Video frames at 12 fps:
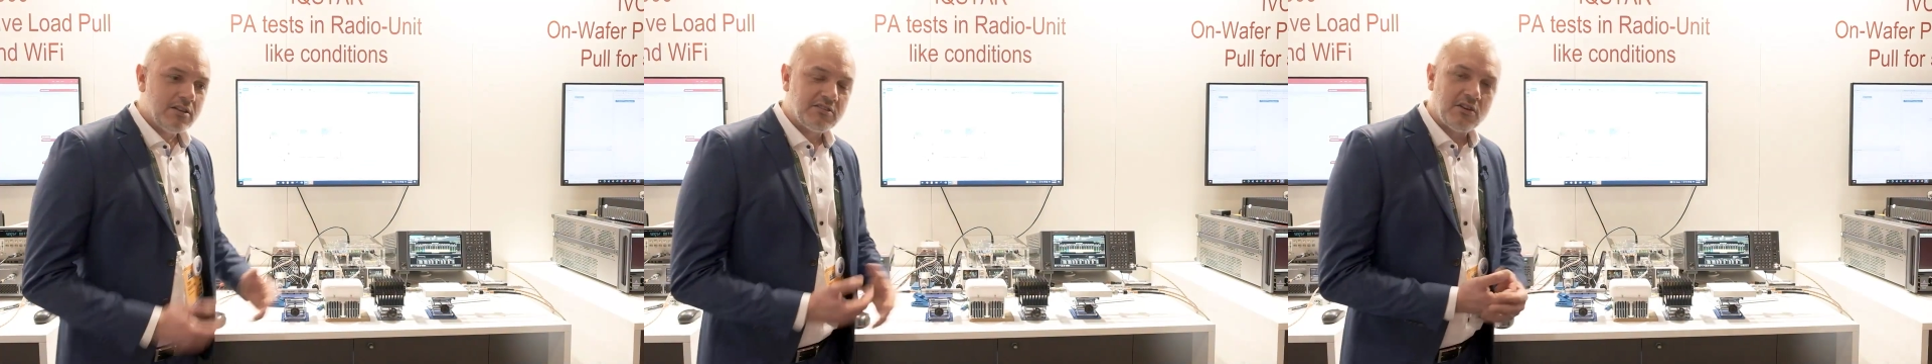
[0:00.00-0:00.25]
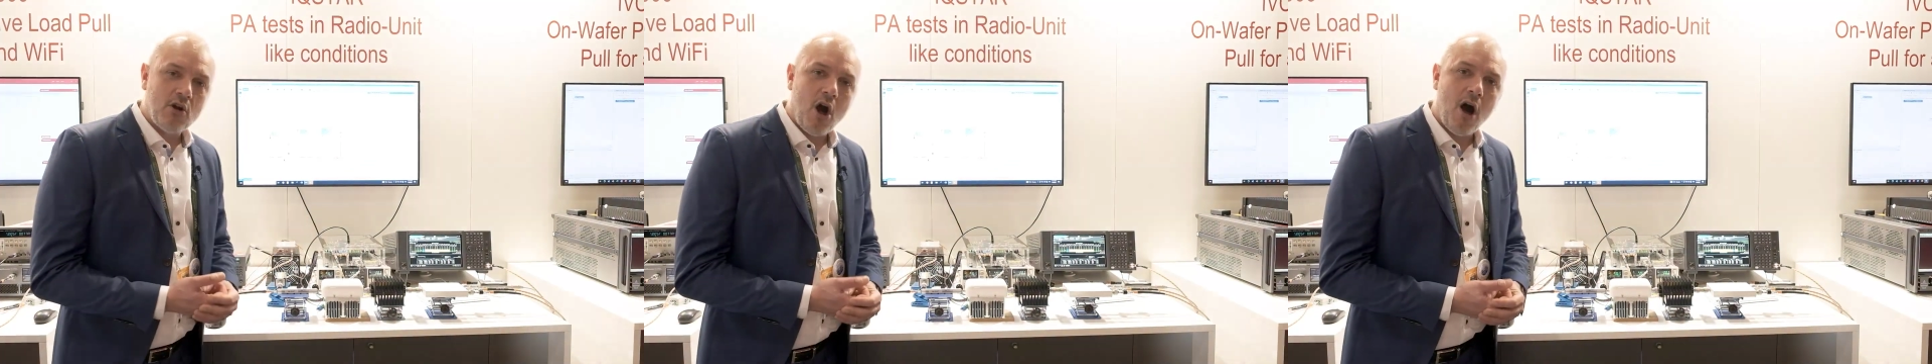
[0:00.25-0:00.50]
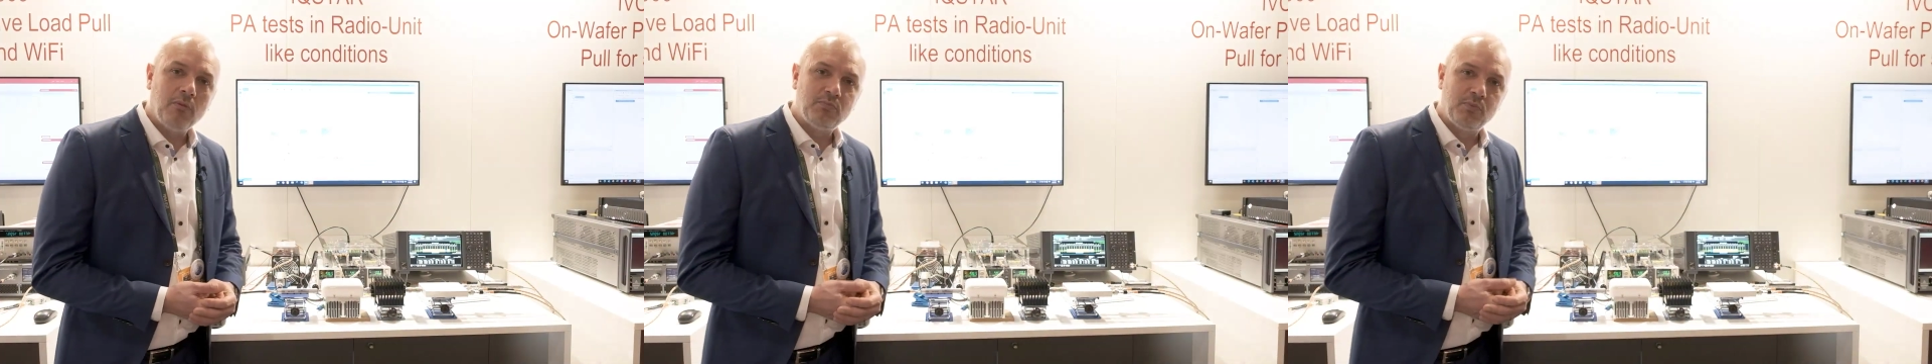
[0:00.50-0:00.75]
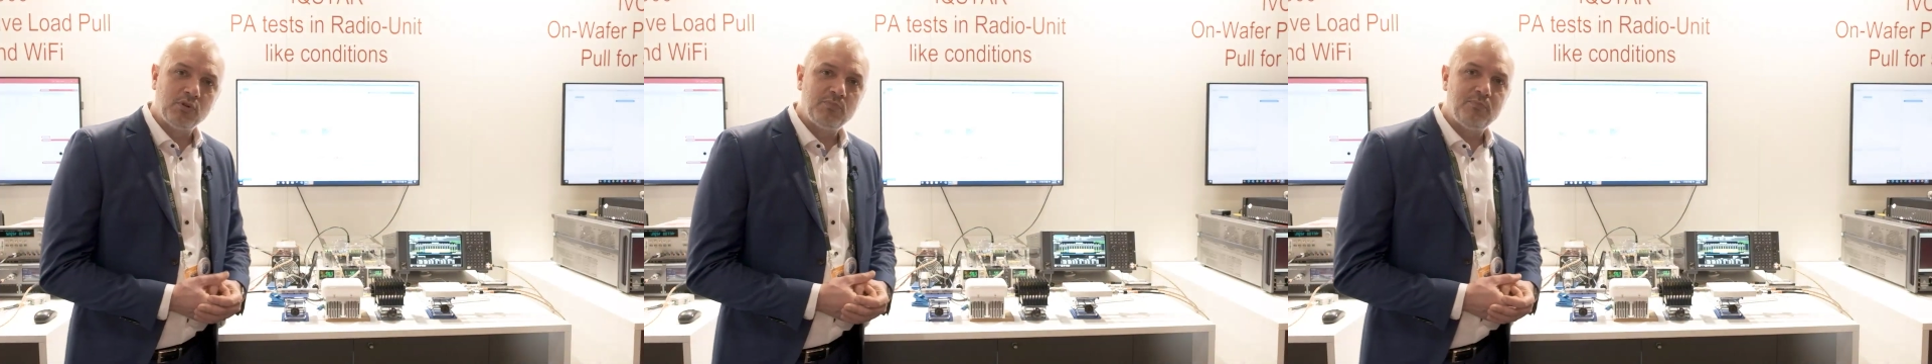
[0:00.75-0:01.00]
the
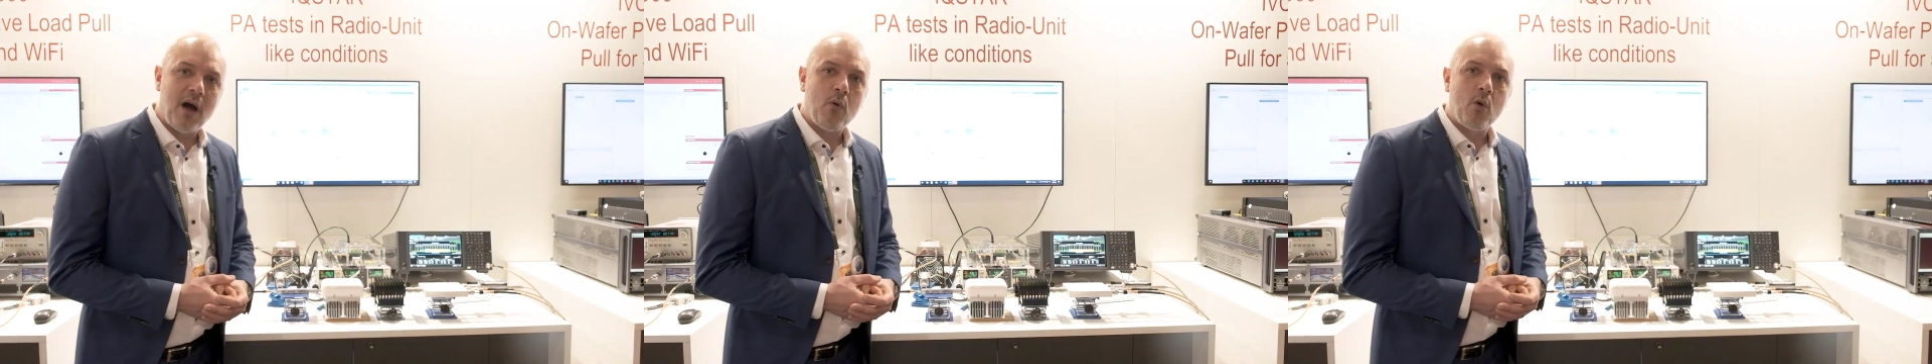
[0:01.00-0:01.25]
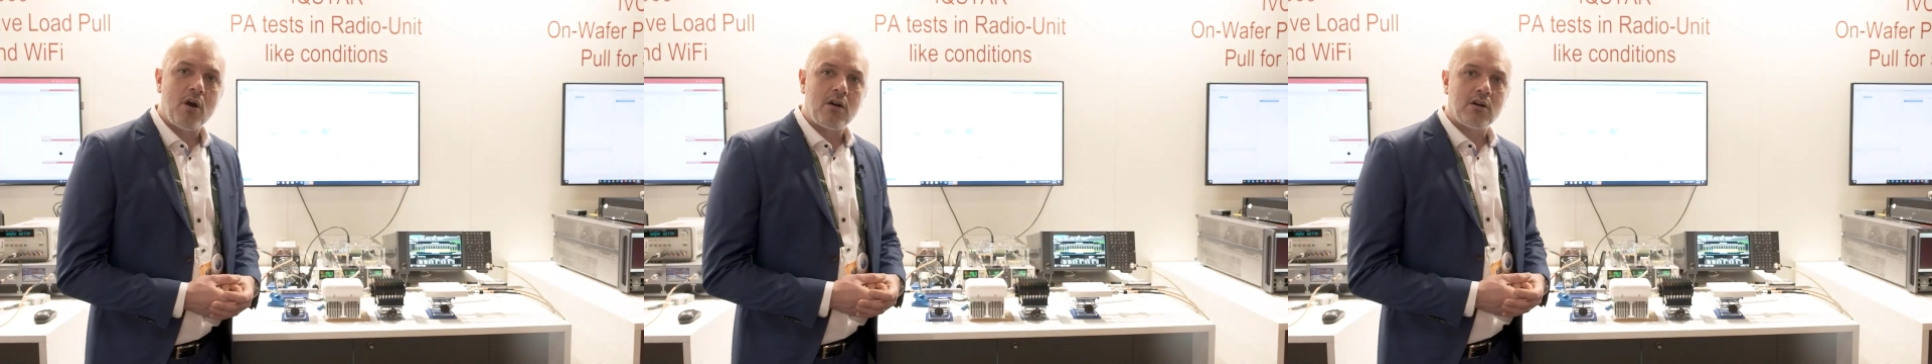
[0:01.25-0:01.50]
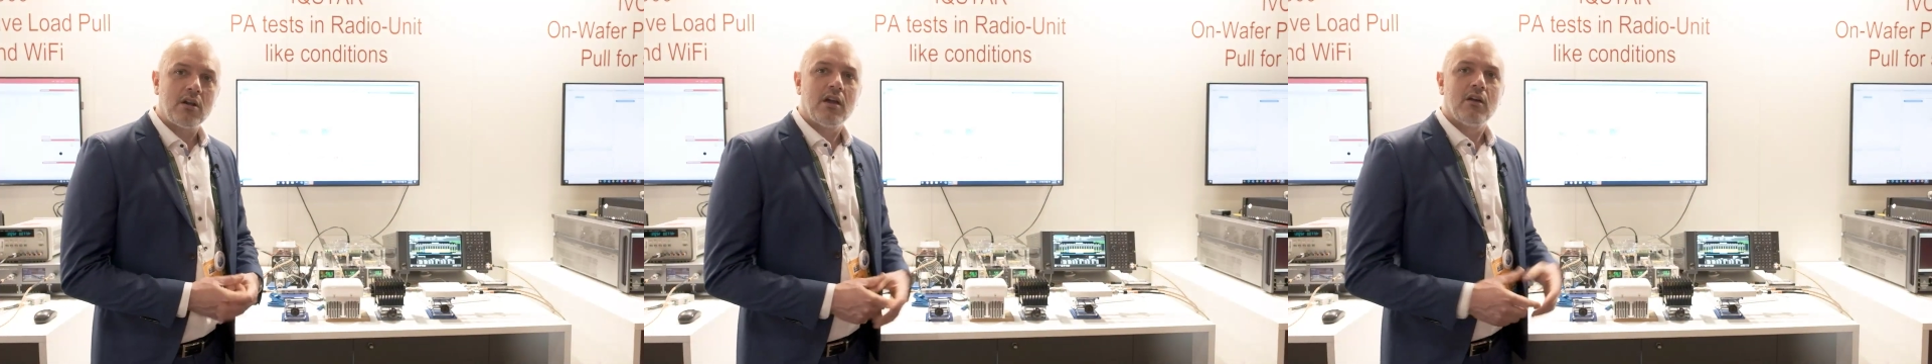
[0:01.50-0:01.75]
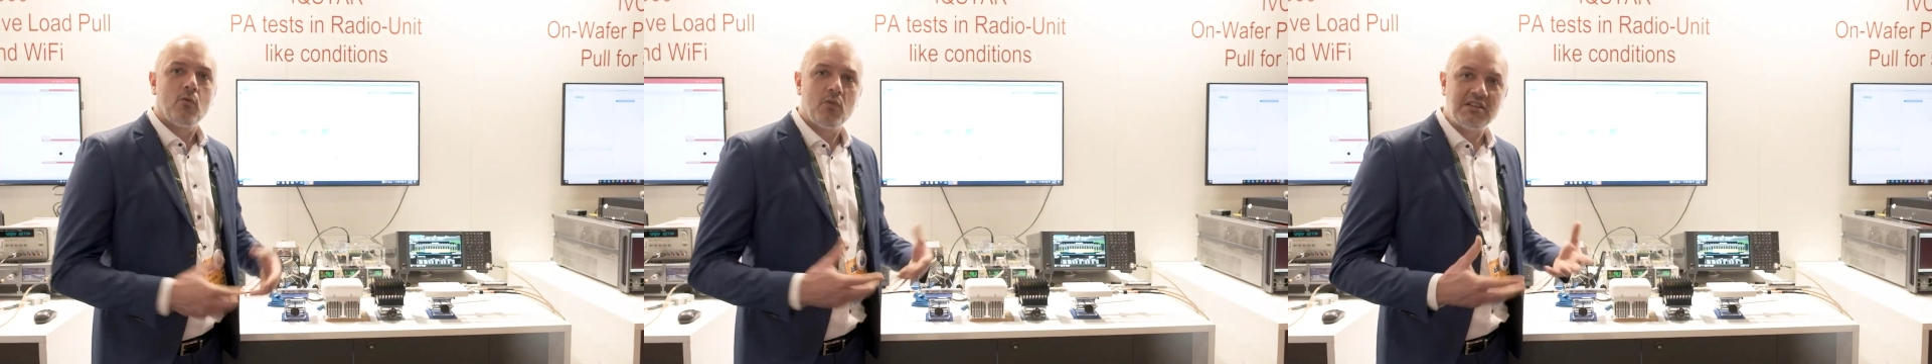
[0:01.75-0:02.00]
output power
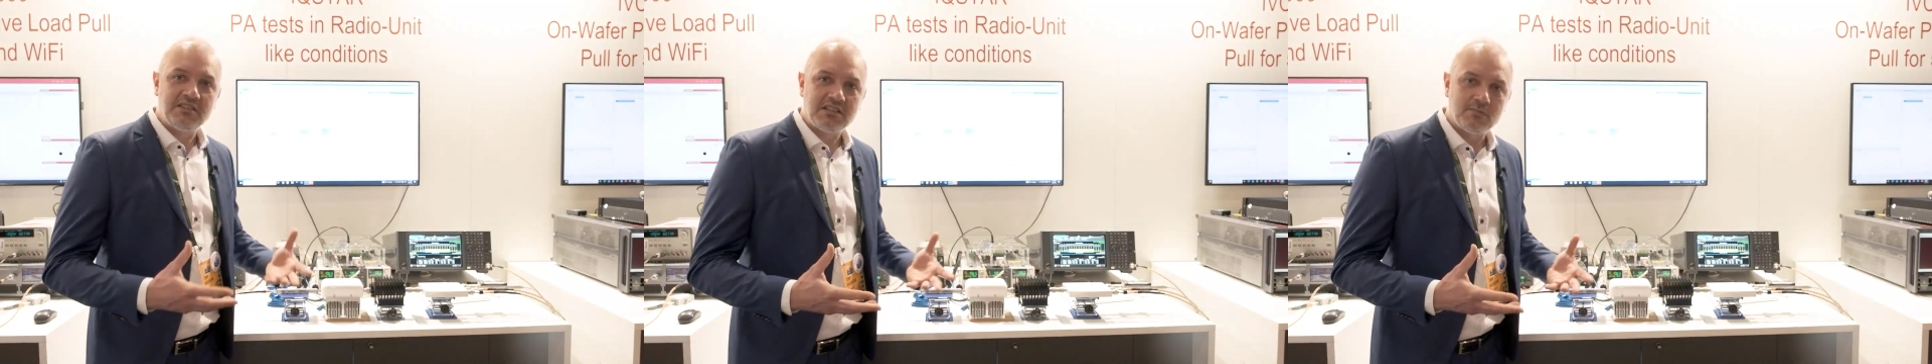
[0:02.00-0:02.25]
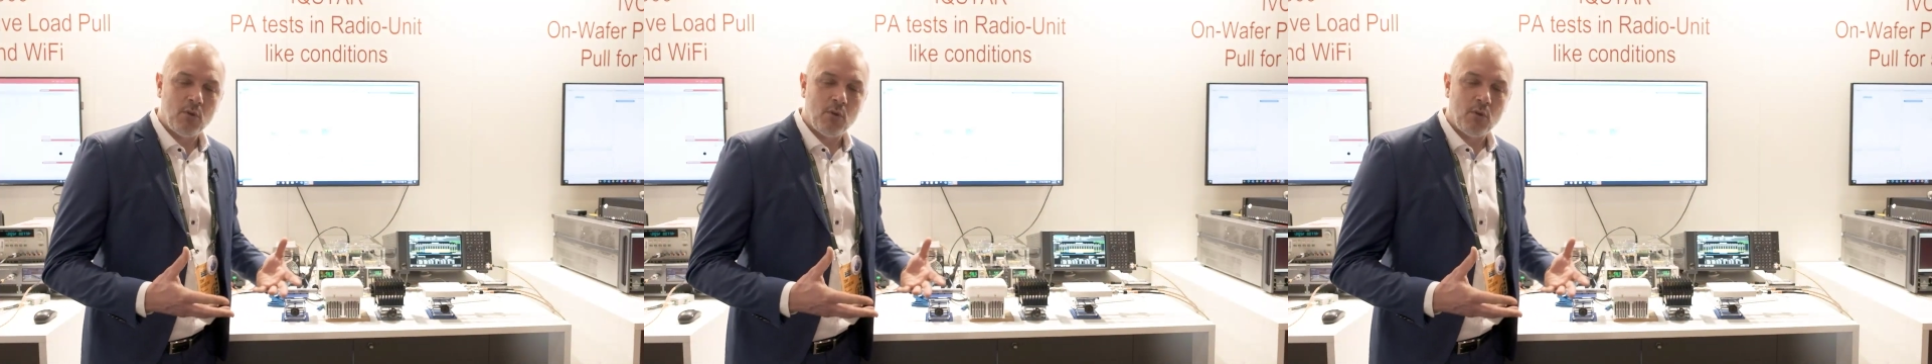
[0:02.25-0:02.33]
with these